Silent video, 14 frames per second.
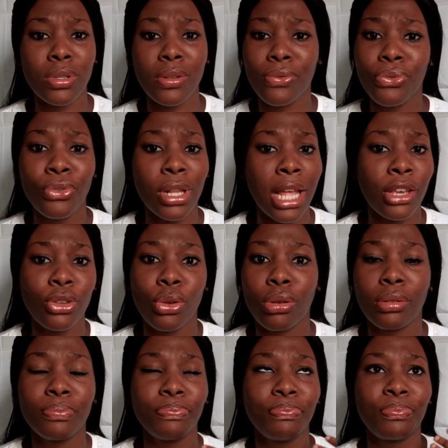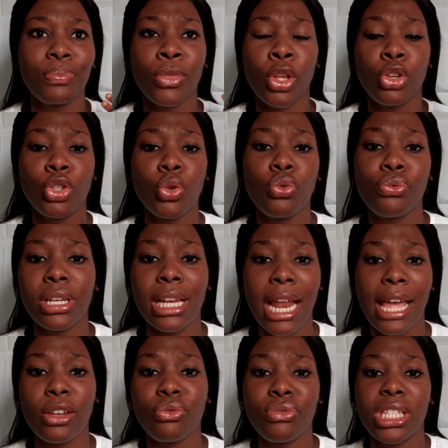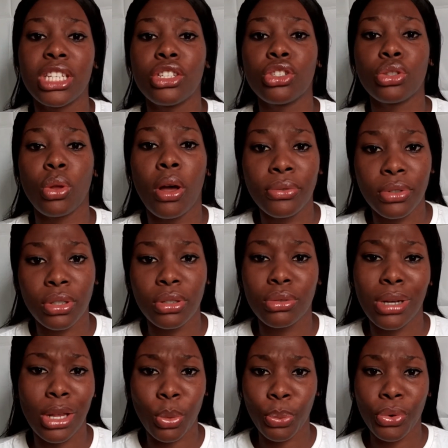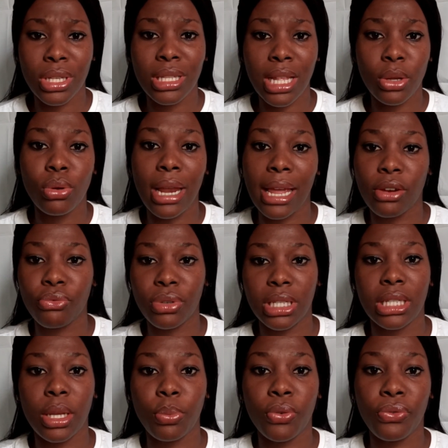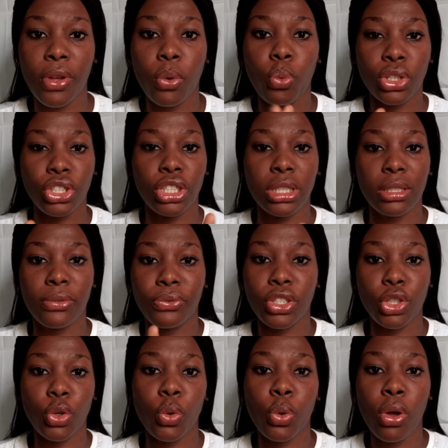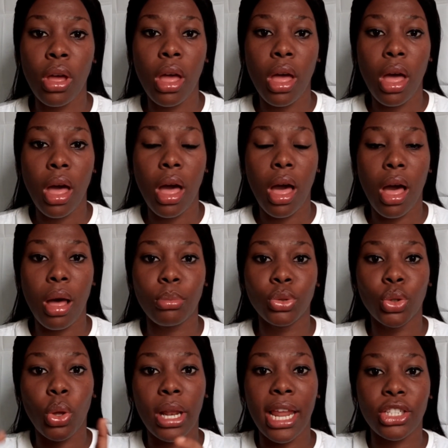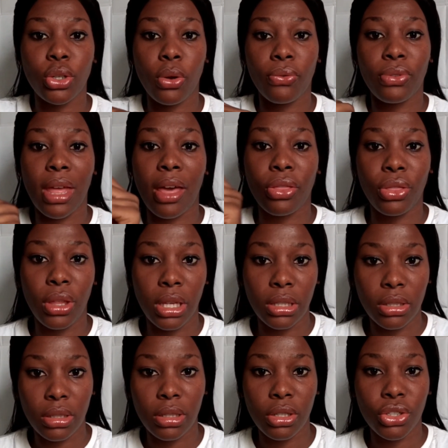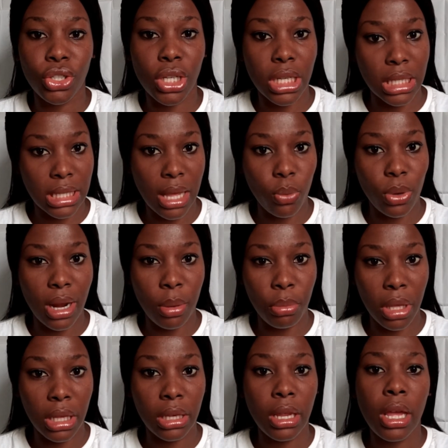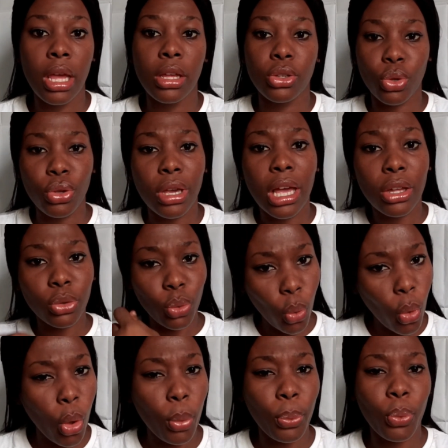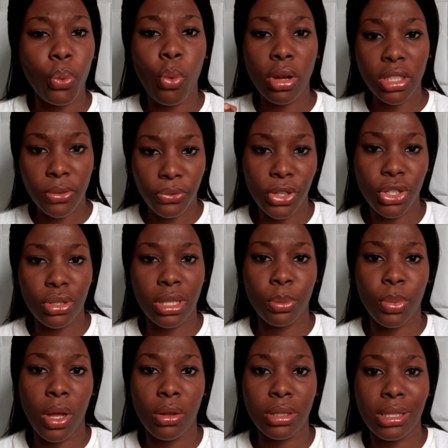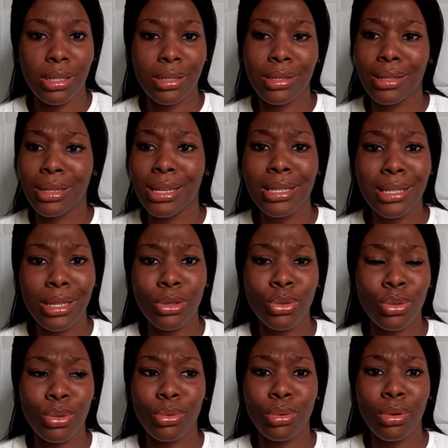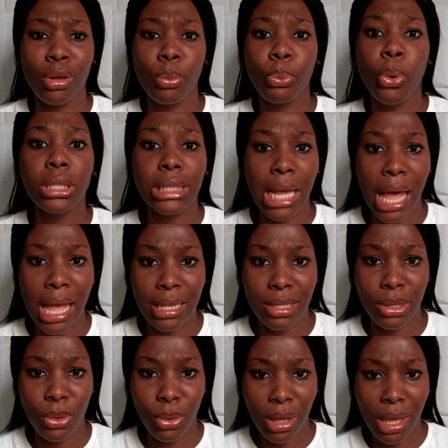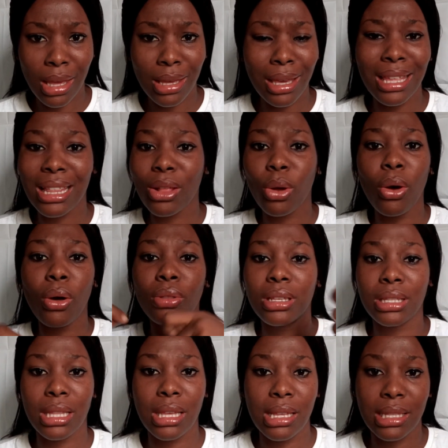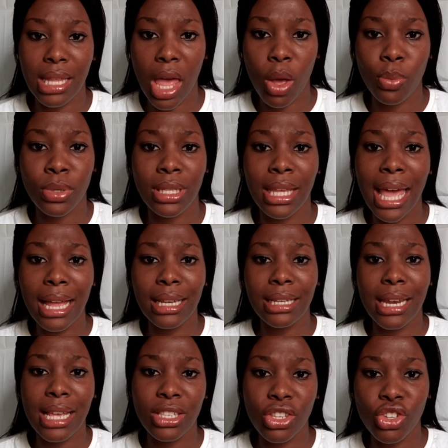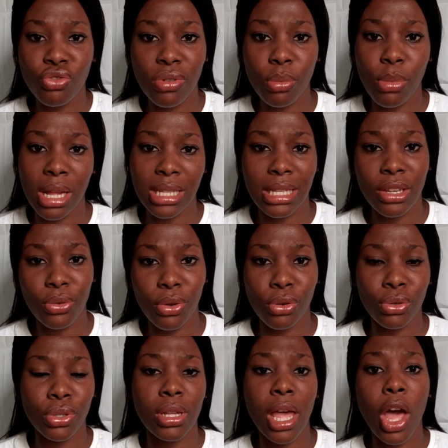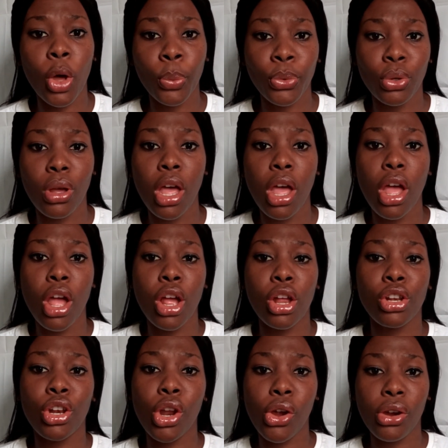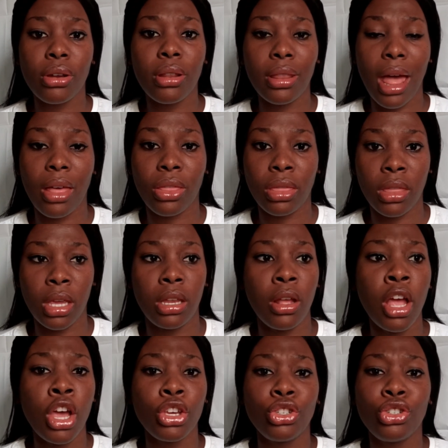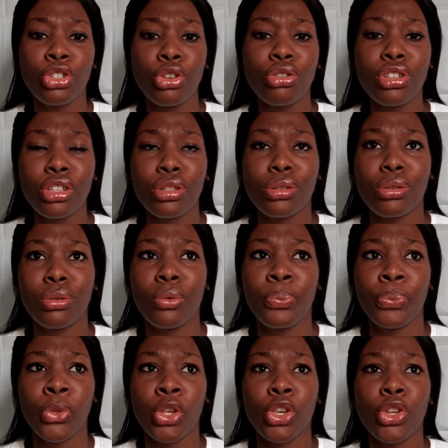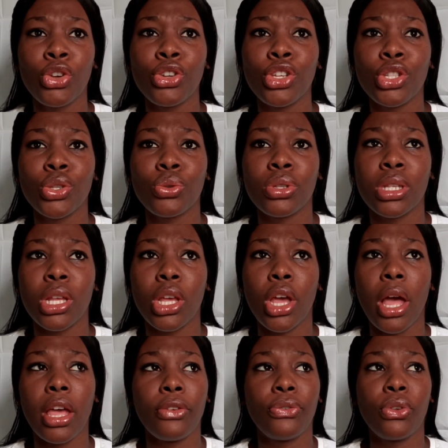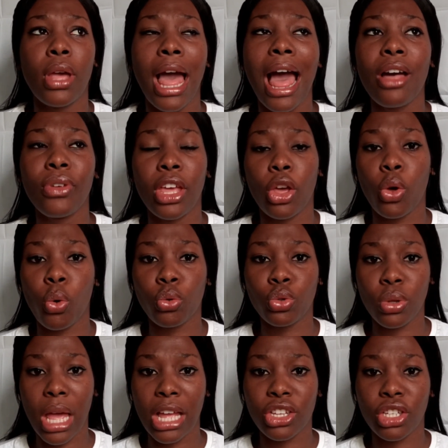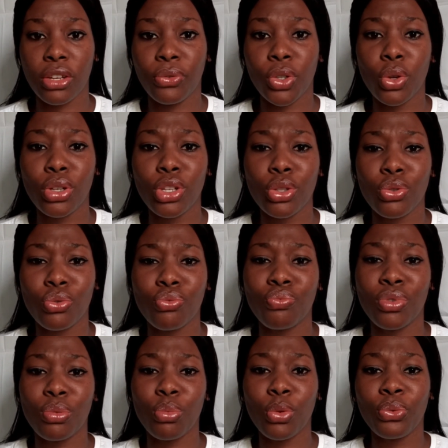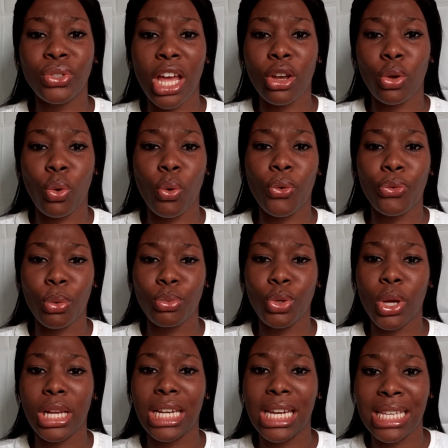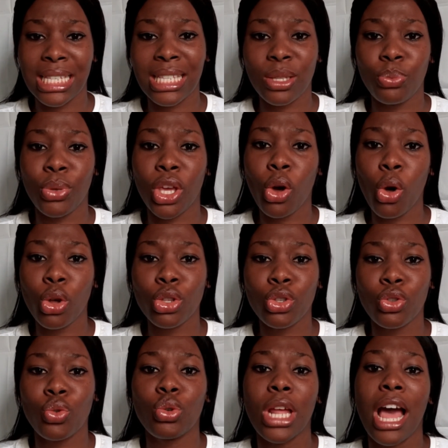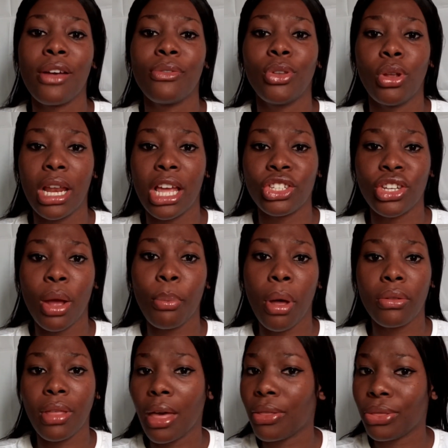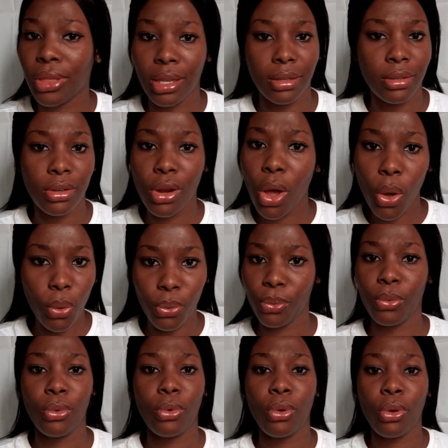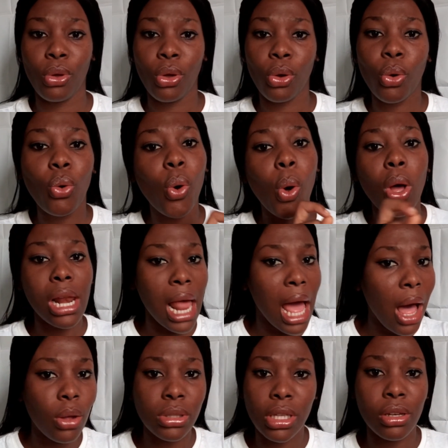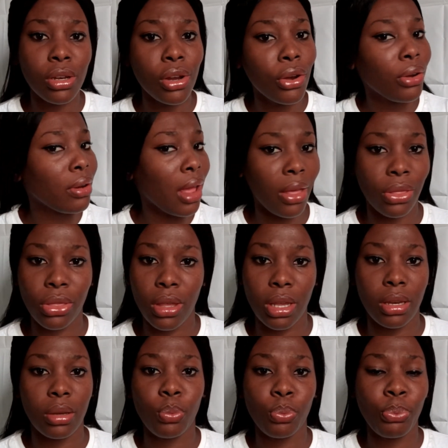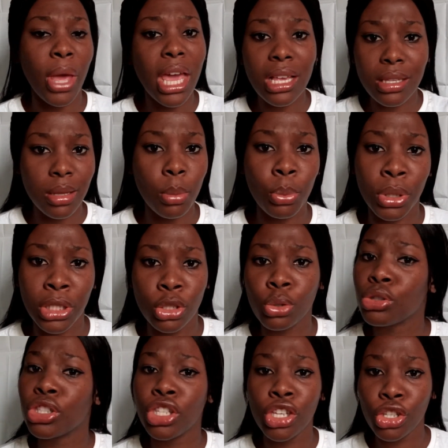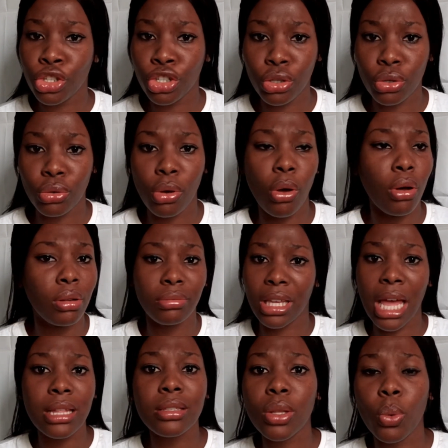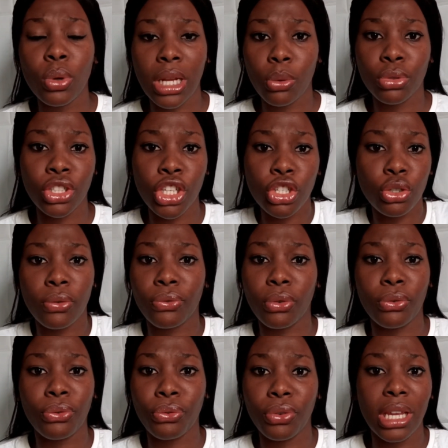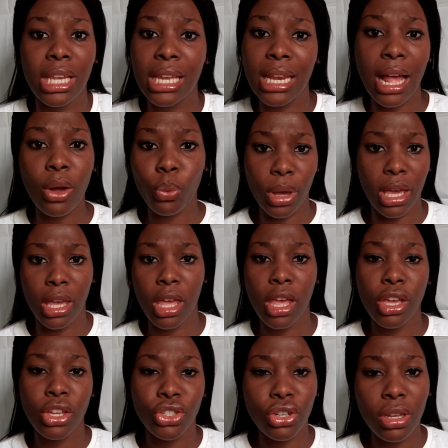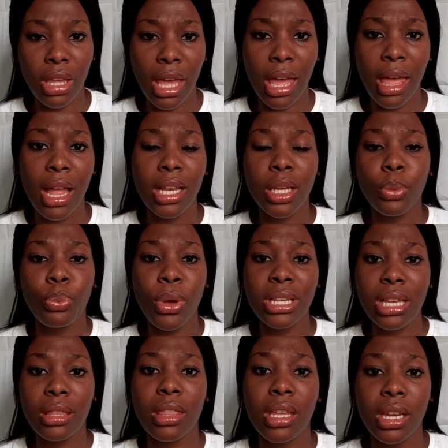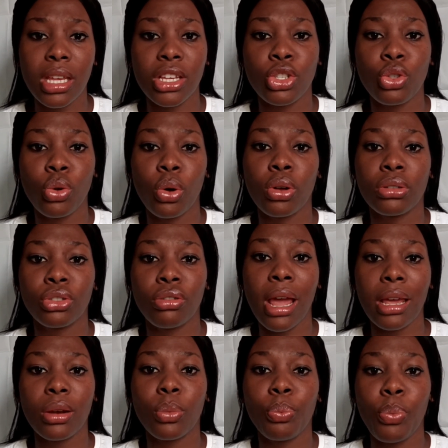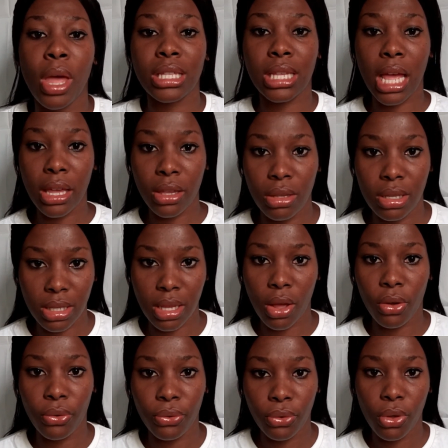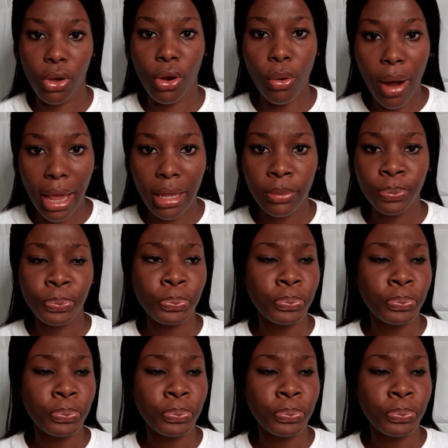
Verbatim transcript: If you feel like you're, you don't really like reading stuff, you know, there's some person that don't like reading, they prefer watching the video um, knowledge of that thing. Do you understand what I mean? So you can go up, watch videos about it, listen to podcasts, okay? It, all these things helps. Get necessary materials to help you learn that thing. You don't need to, you don't need to, if you have a goal to achieve, you don't need to remove that goal from your list because you don't have knowledge about that thing. No, go all out and learn that thing. Pay somebody to teach you or get someone that will teach you for free. Either way, you get the basic thing is you're trying to better yourself, all right?